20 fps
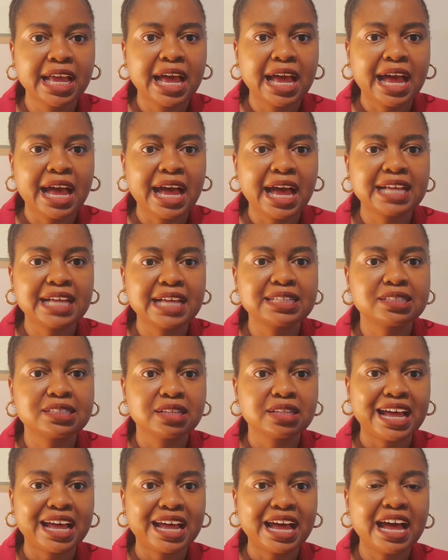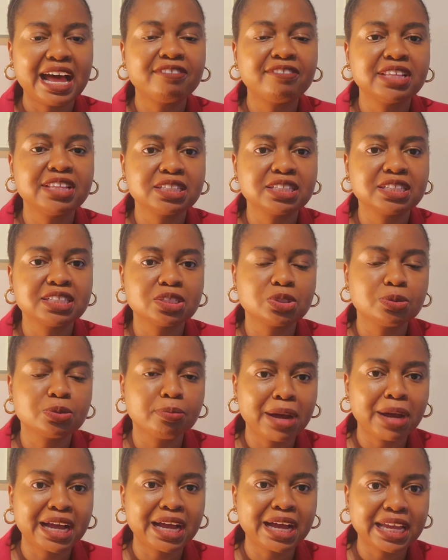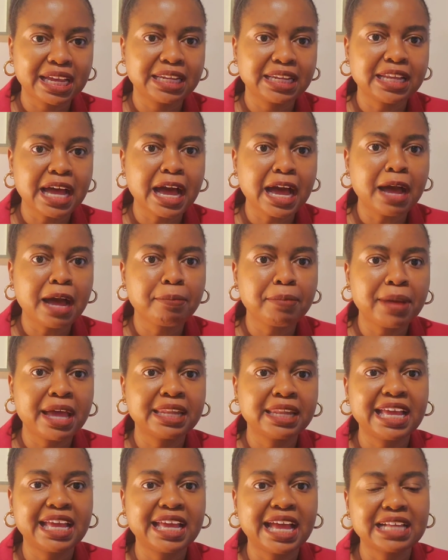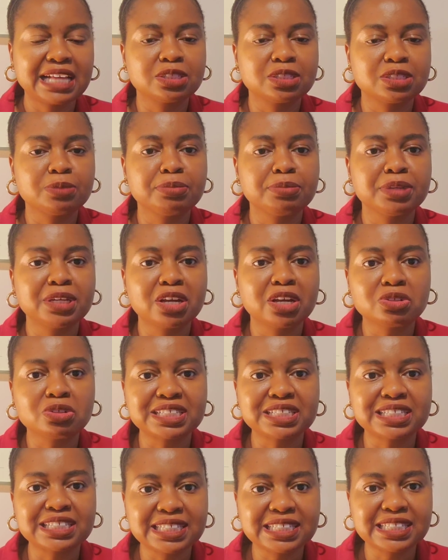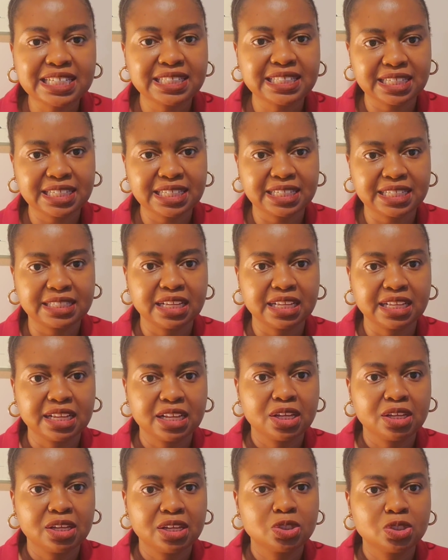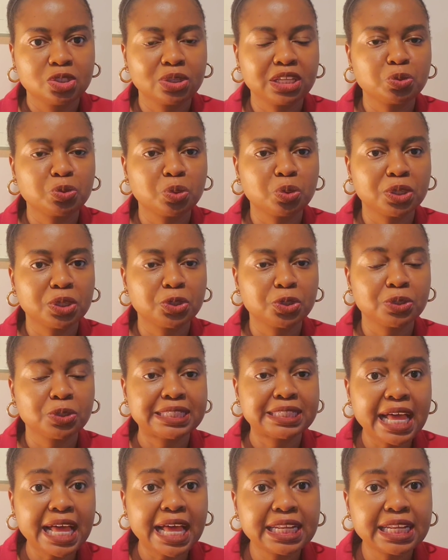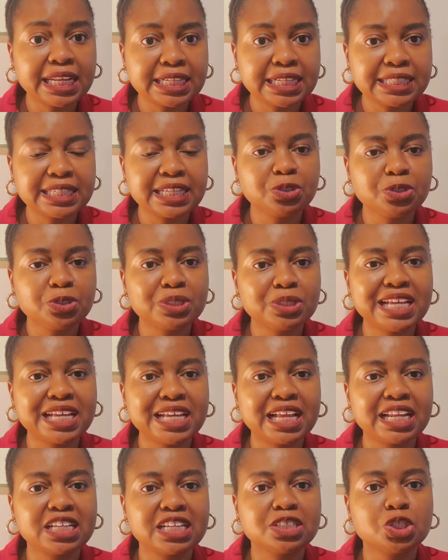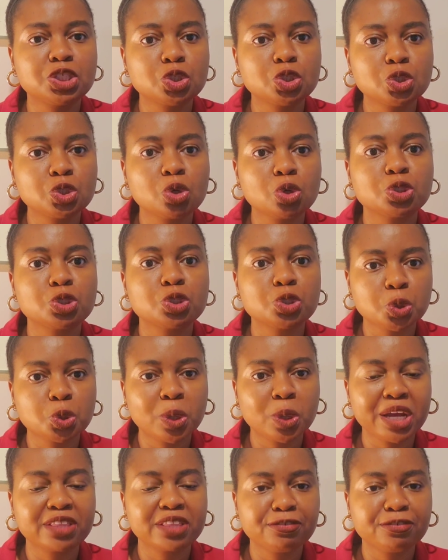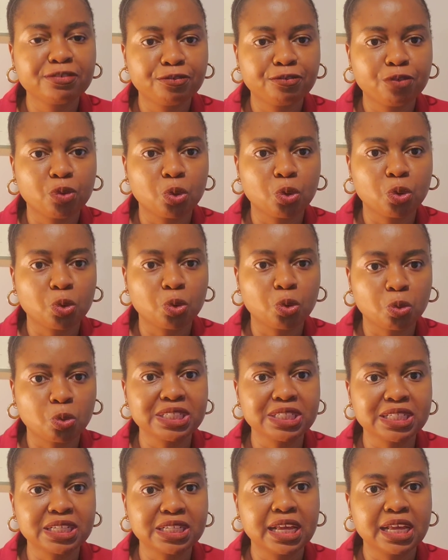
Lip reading: has evidence to back it up, and it has to be consistent, so that when you tell it so straightforward